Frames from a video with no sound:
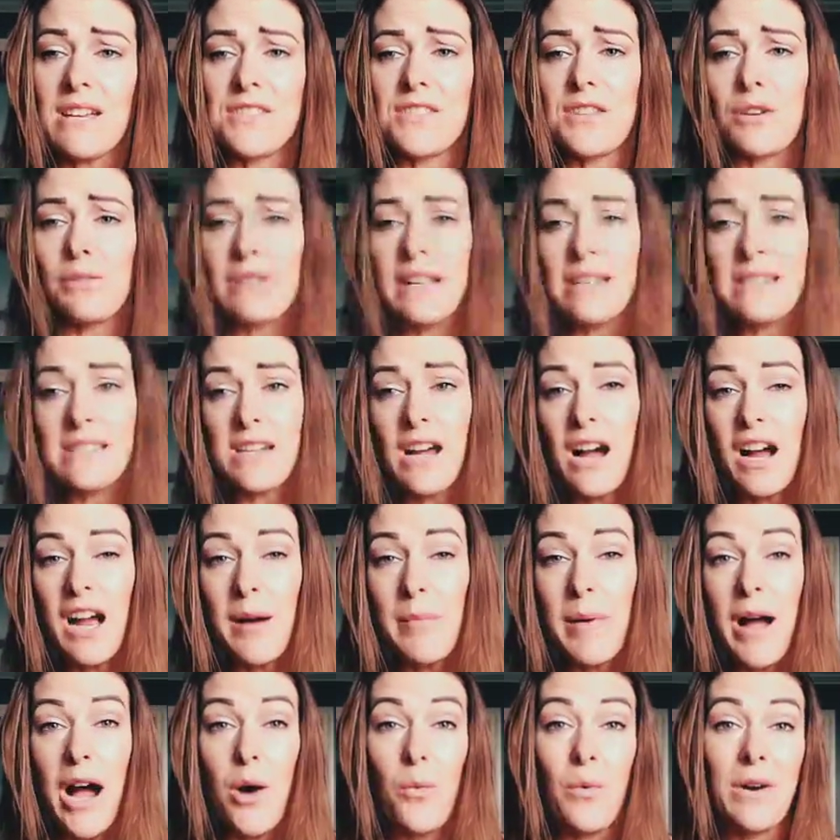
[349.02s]
So let's
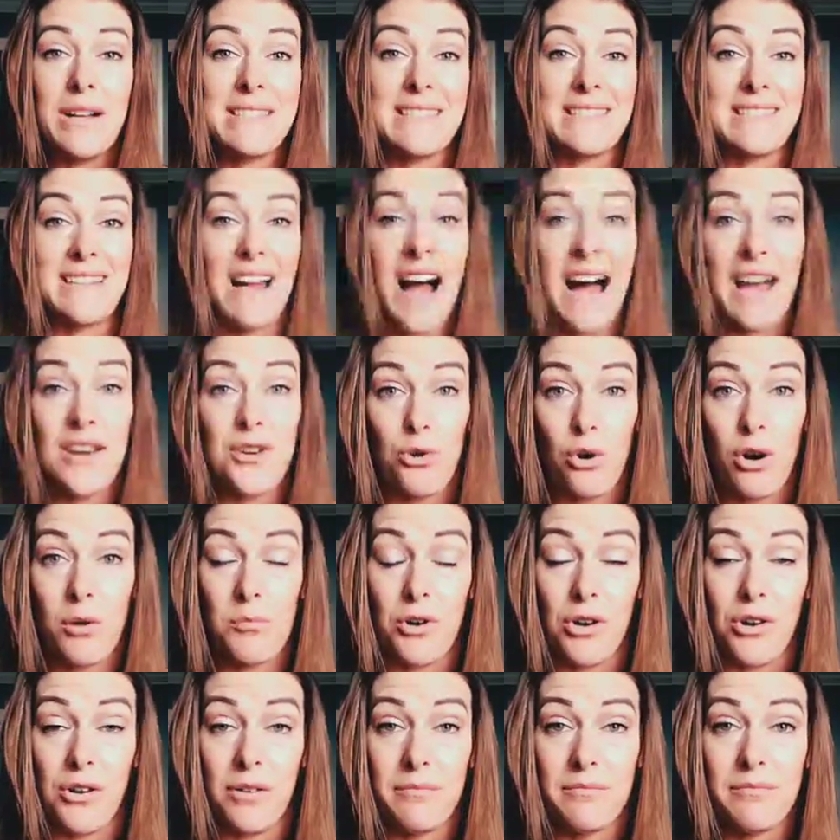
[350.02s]
talk about what's not
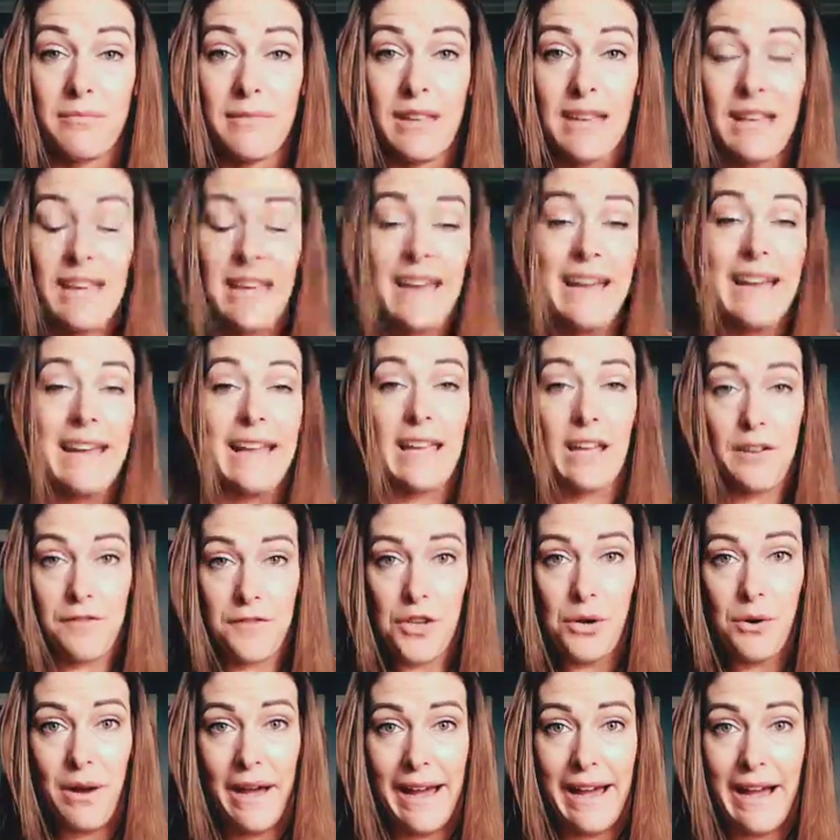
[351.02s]
normal.
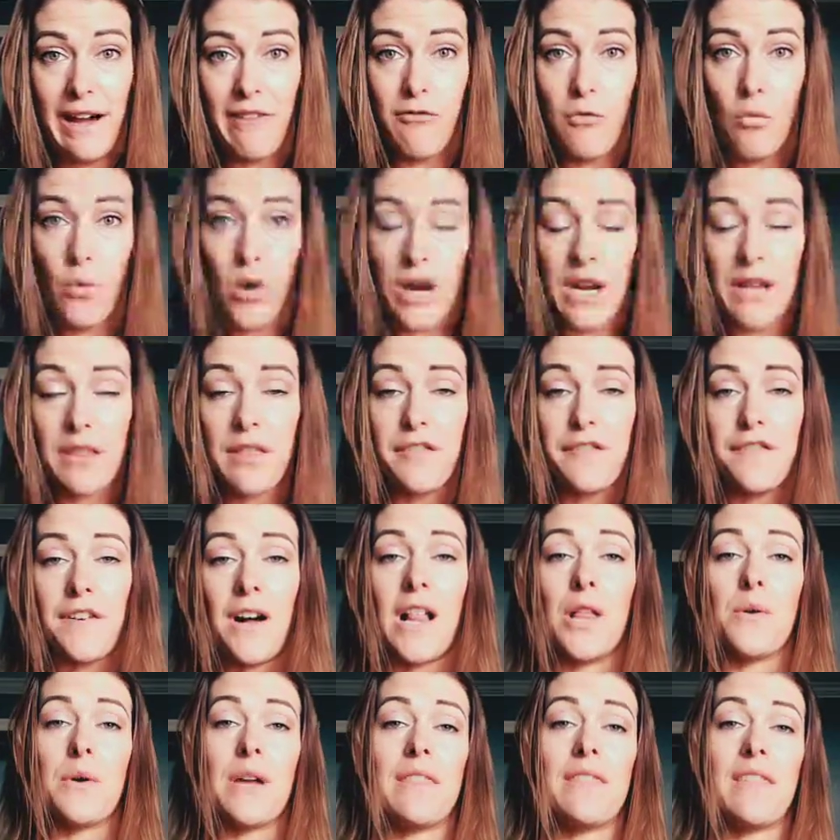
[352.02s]
If you have one of the
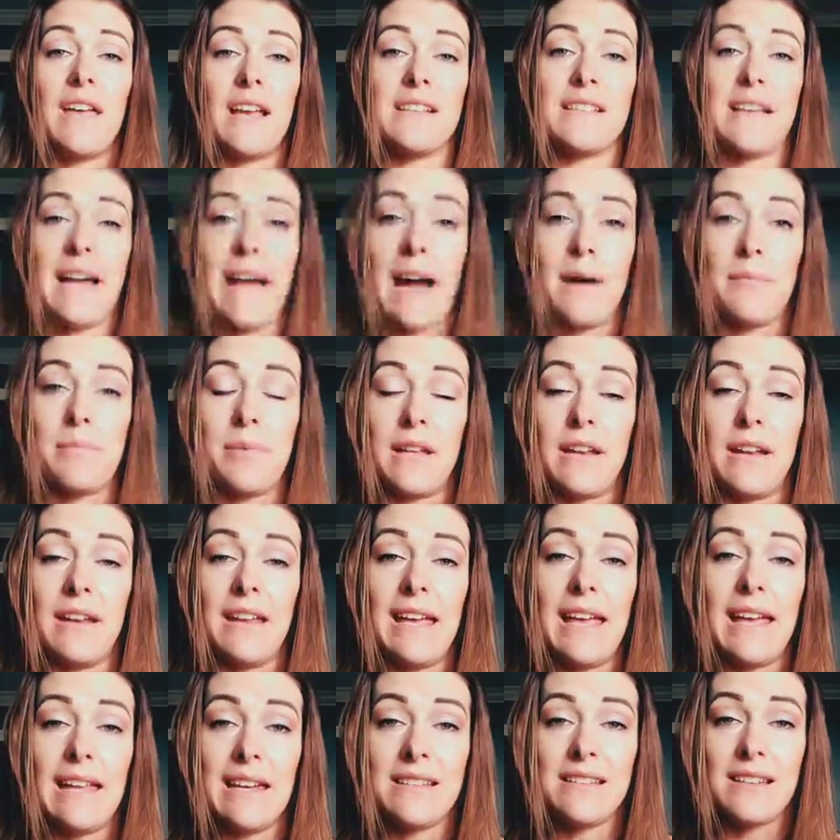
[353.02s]
following things
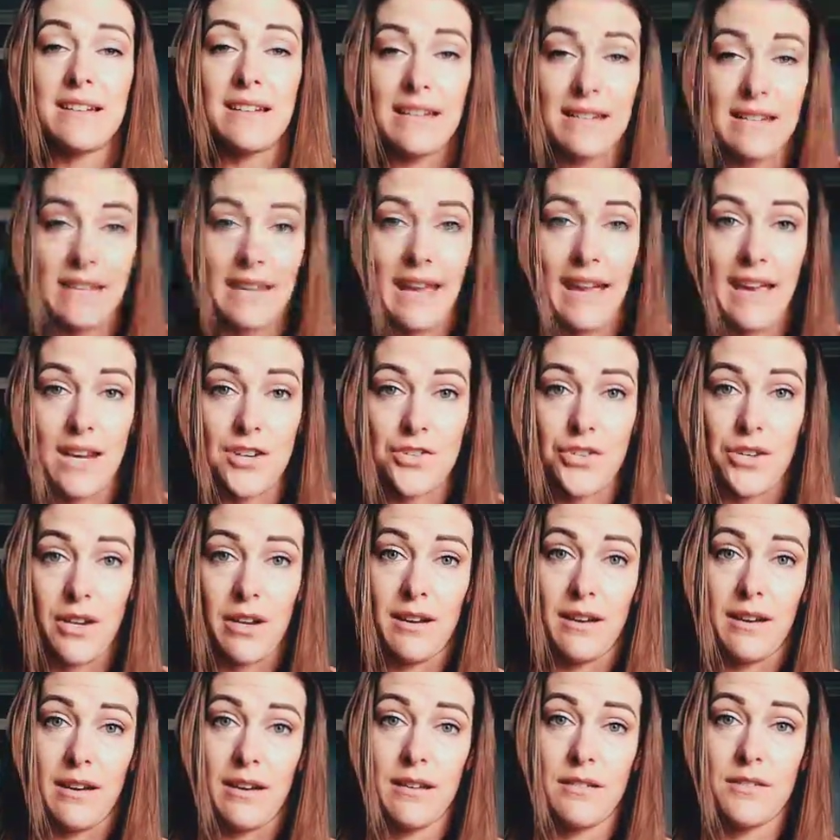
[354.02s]
happen, it is an
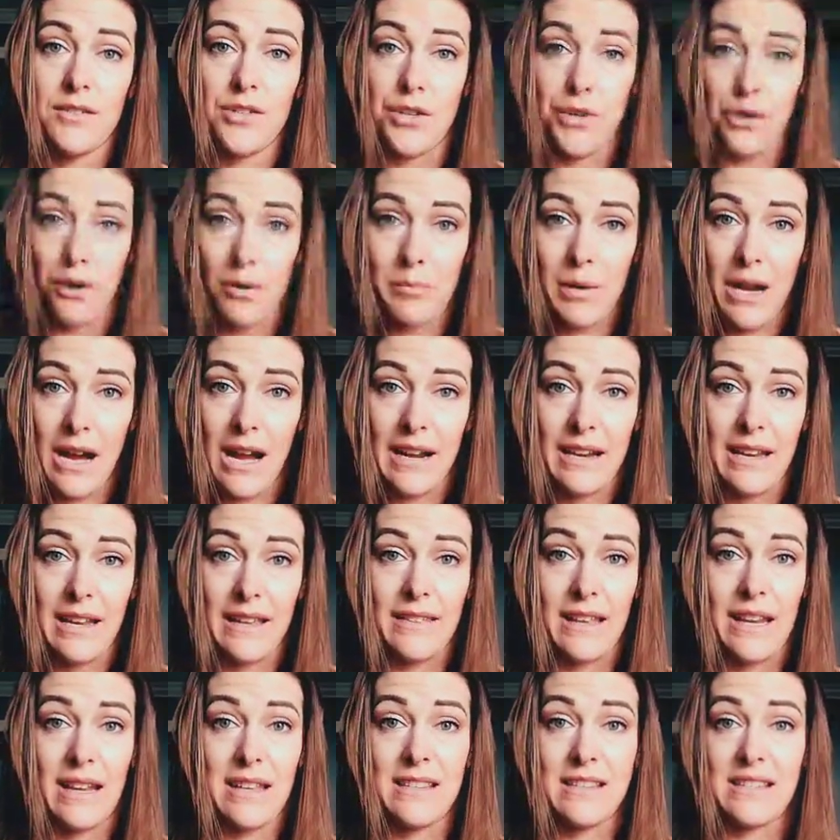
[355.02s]
indication to your
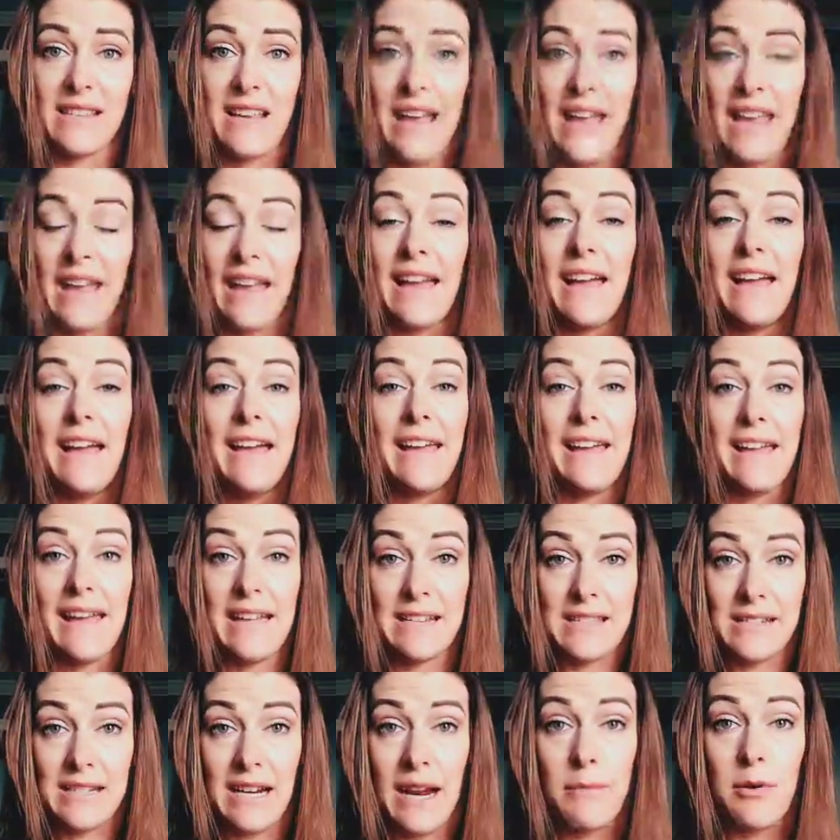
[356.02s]
body that it's saying,
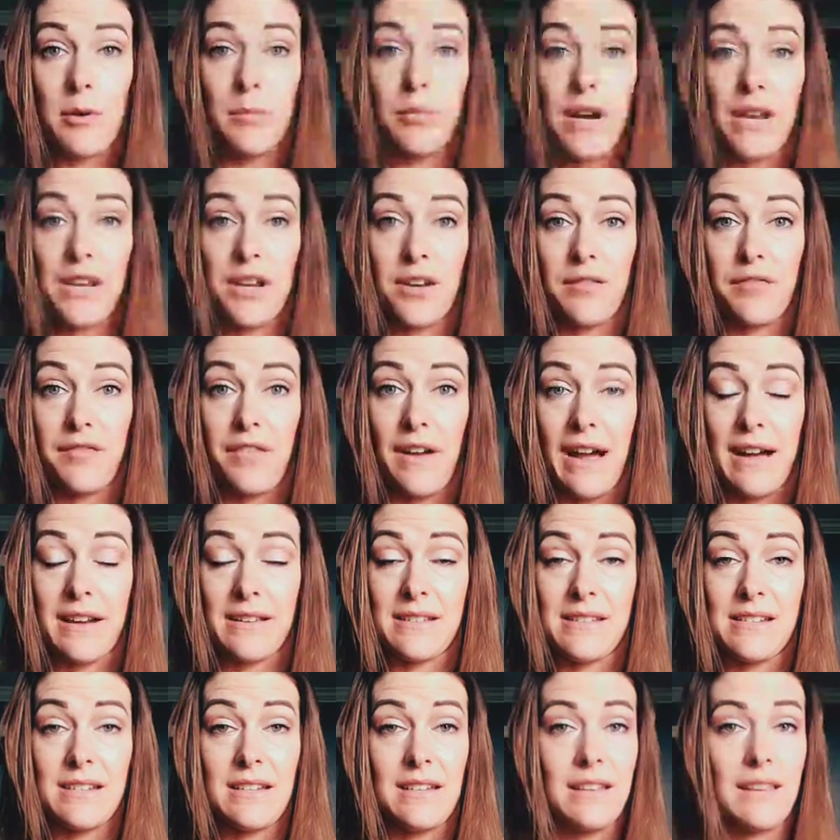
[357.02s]
it's time to break your
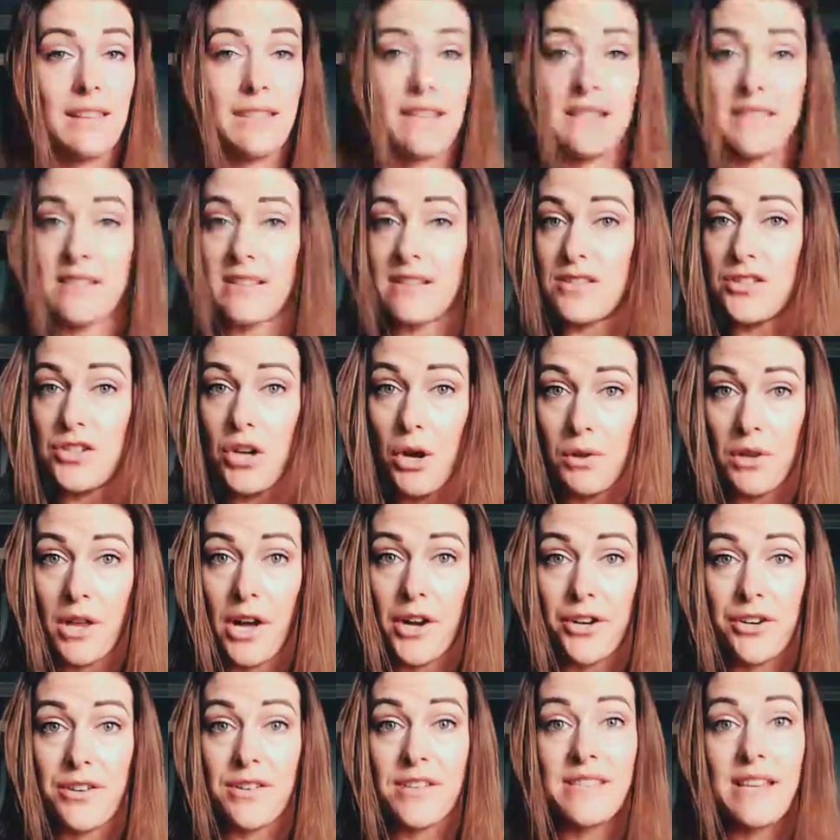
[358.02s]
fast. This is no
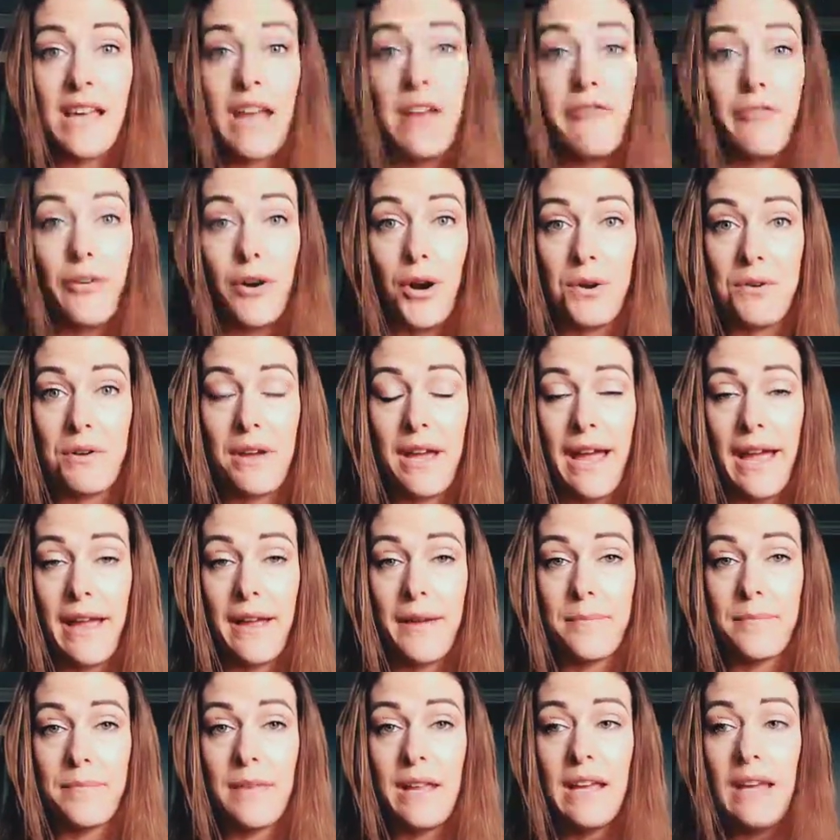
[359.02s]
longer safe or
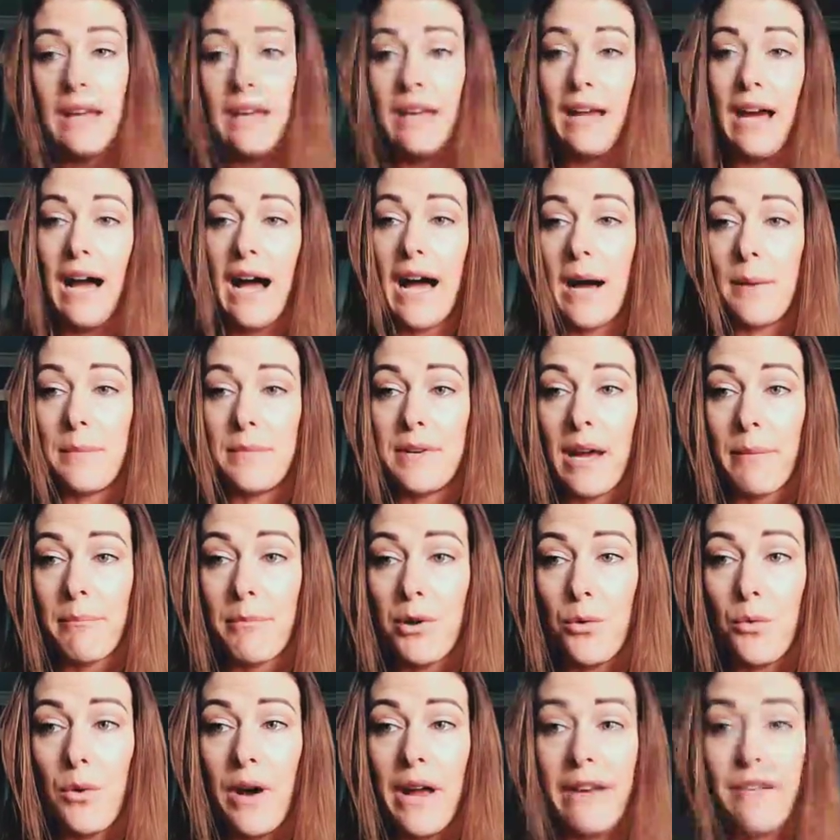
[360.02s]
okay. Um,
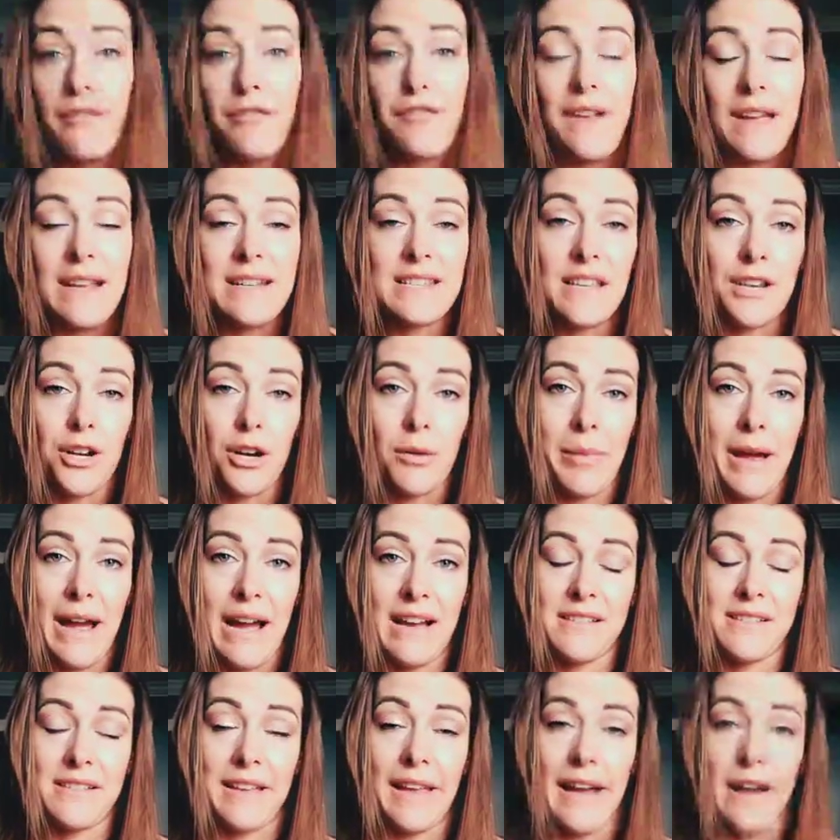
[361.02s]
number one, fainting or
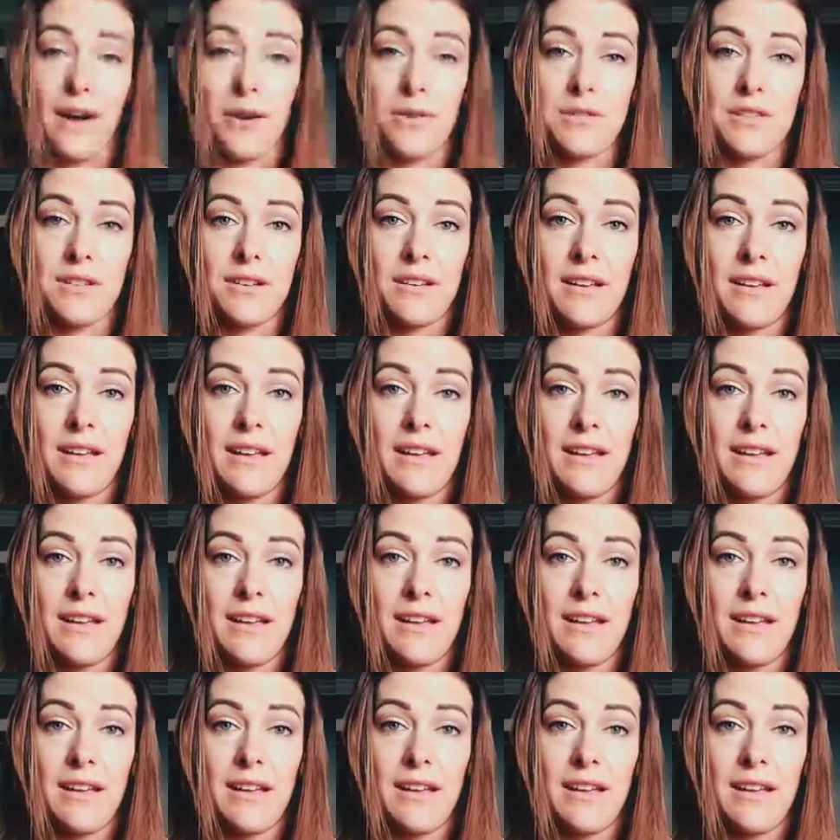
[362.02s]
passing out.